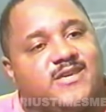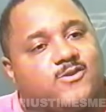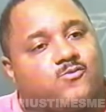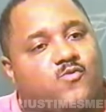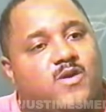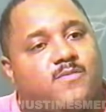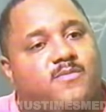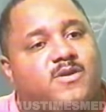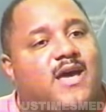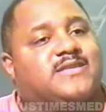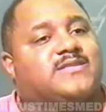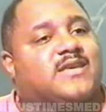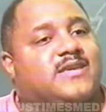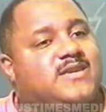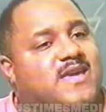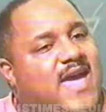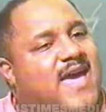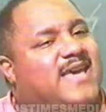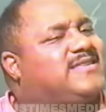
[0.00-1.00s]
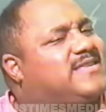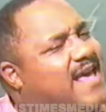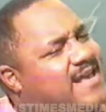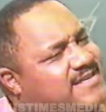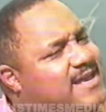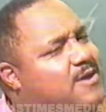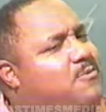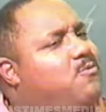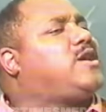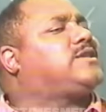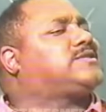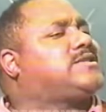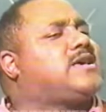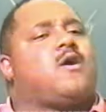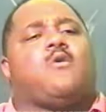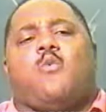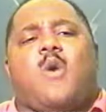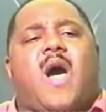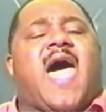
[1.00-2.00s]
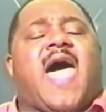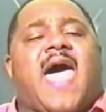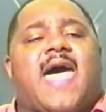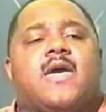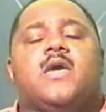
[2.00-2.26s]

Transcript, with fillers: these women, I said, yeah. I said, what's up? Why?